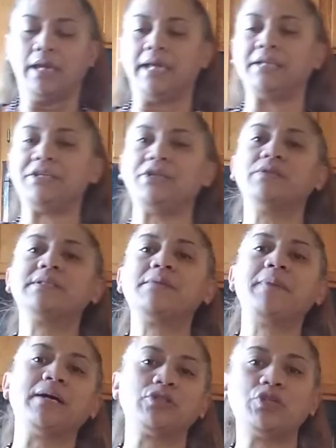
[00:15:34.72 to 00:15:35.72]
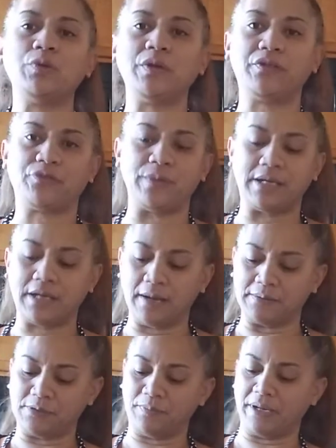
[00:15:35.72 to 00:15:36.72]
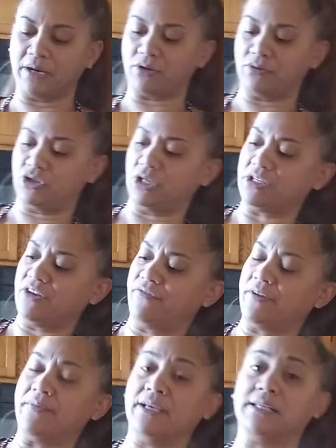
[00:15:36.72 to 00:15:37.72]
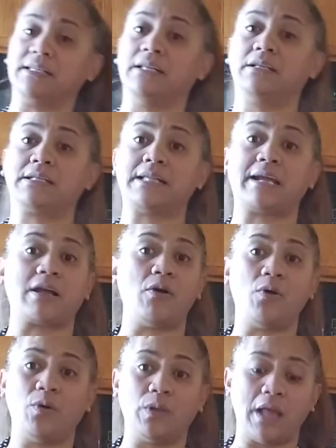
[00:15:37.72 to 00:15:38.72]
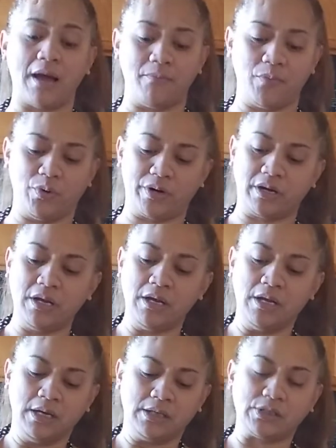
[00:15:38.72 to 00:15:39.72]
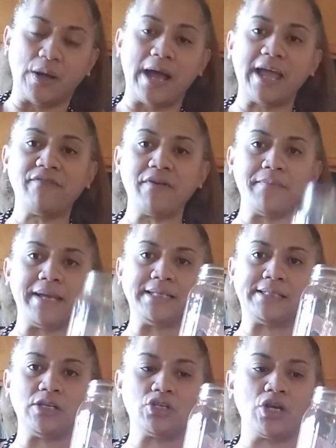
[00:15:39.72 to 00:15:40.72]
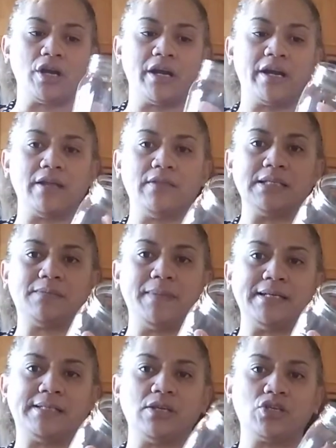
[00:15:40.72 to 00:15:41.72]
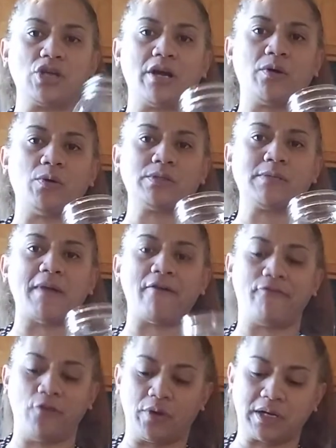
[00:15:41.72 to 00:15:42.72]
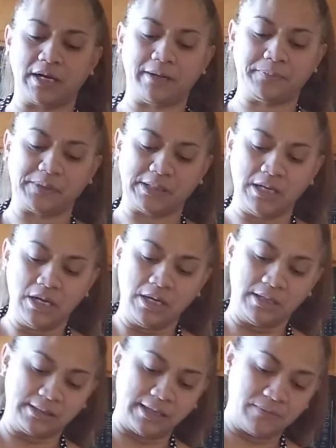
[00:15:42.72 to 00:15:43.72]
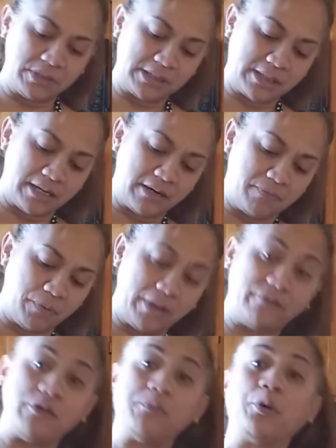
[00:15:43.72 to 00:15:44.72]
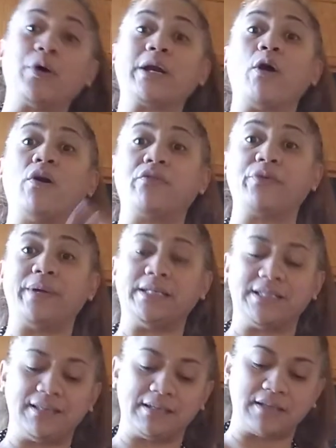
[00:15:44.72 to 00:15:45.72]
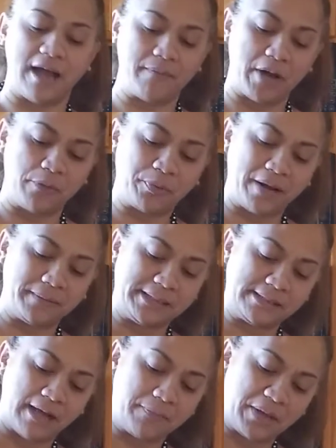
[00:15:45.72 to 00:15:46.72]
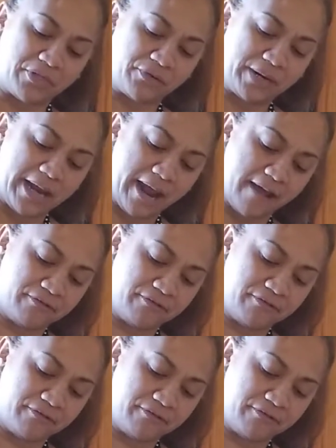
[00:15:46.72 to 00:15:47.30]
It yields about 2 to 3 cups, but judging from this, it looks like a whole lot more. So I have a mason jar, and this mason jar holds about 4 cups. So I'm just gonna, if you pour it all the way to the top, I'll probably stop at 3.5.